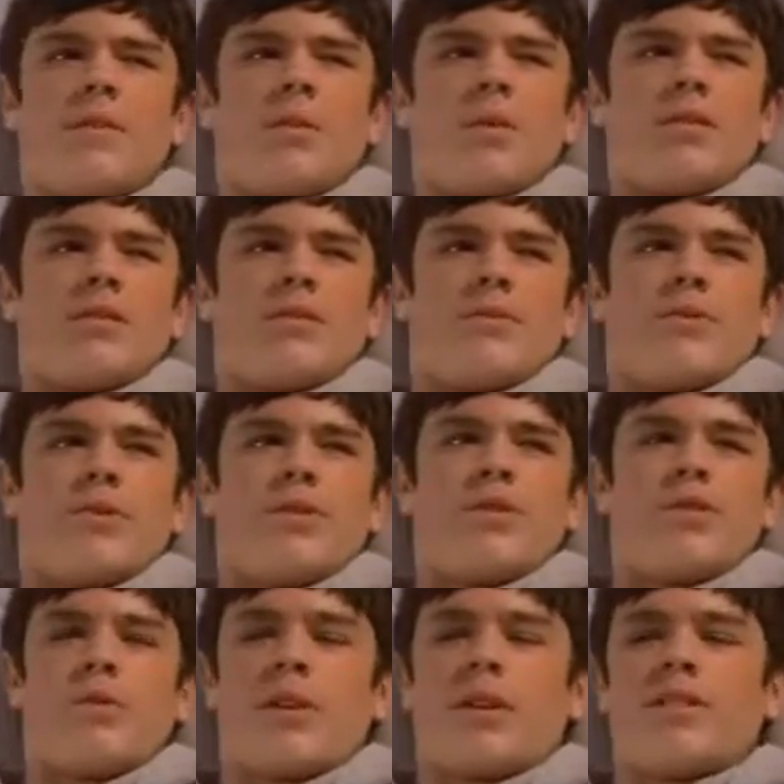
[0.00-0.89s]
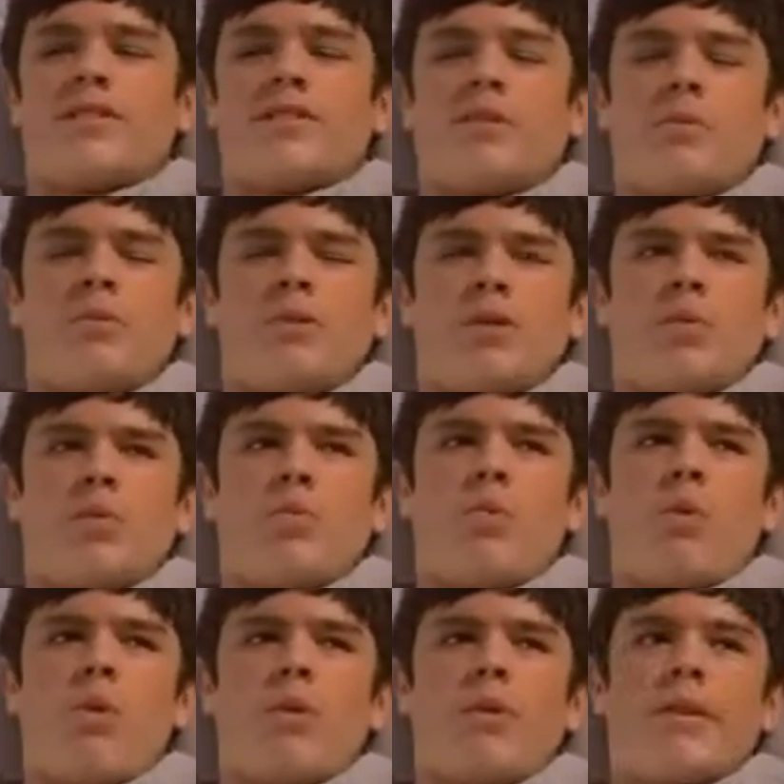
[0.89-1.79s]
If it wasn't for you, I'd still be
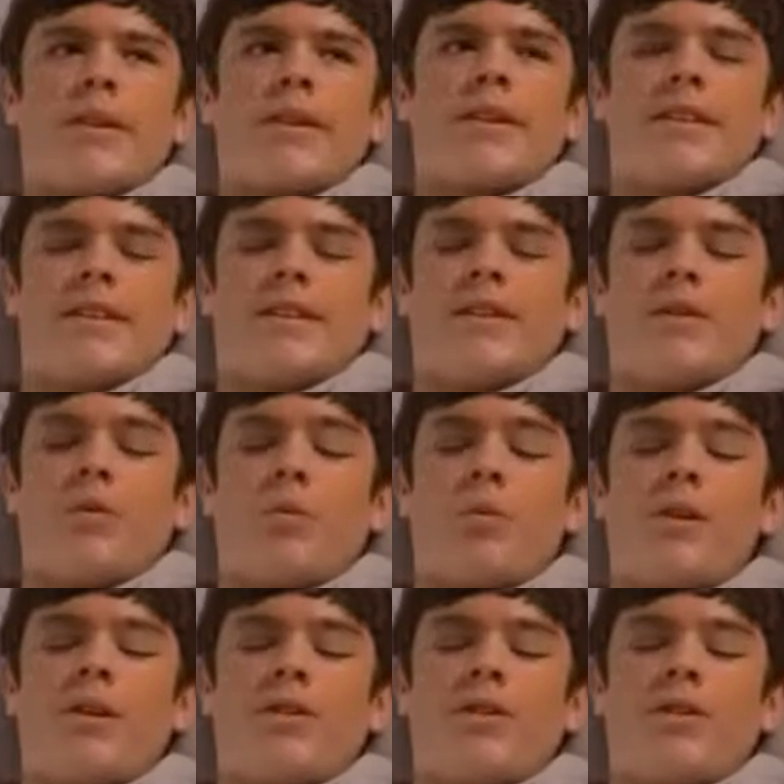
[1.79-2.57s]
in Warwick in a